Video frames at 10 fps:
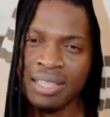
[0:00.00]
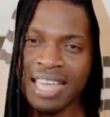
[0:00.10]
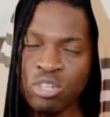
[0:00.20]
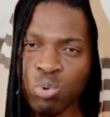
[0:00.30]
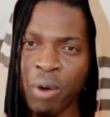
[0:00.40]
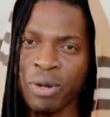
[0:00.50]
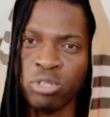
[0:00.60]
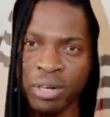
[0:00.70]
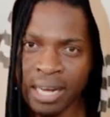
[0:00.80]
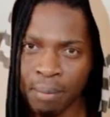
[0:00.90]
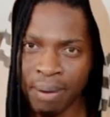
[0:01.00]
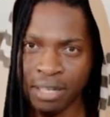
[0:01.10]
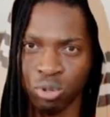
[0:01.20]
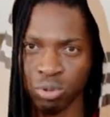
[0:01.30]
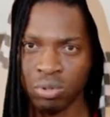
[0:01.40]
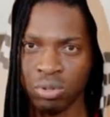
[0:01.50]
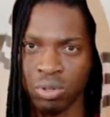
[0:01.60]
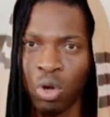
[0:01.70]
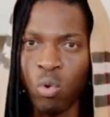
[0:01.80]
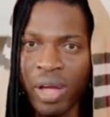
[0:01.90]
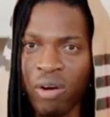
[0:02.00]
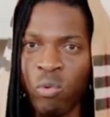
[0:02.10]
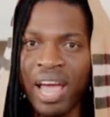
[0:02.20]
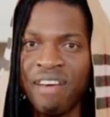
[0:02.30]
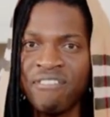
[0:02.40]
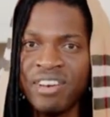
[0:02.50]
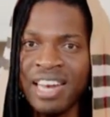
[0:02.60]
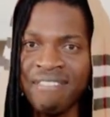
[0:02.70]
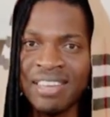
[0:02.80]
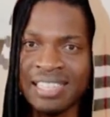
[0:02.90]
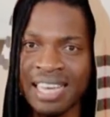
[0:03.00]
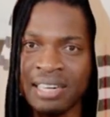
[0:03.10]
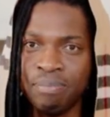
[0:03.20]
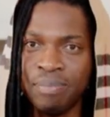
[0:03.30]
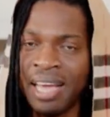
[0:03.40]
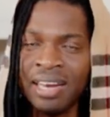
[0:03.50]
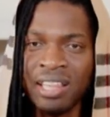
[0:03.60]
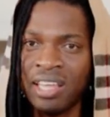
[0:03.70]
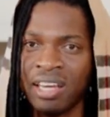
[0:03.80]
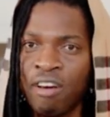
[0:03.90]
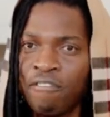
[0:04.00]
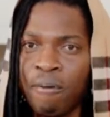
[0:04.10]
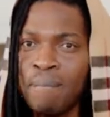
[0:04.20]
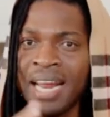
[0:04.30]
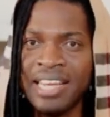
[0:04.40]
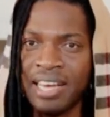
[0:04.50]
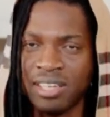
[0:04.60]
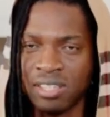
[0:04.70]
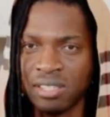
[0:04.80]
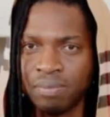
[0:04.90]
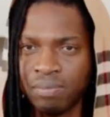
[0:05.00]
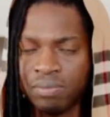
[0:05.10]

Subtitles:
That's why we're talking about you. We have never said anything for many years.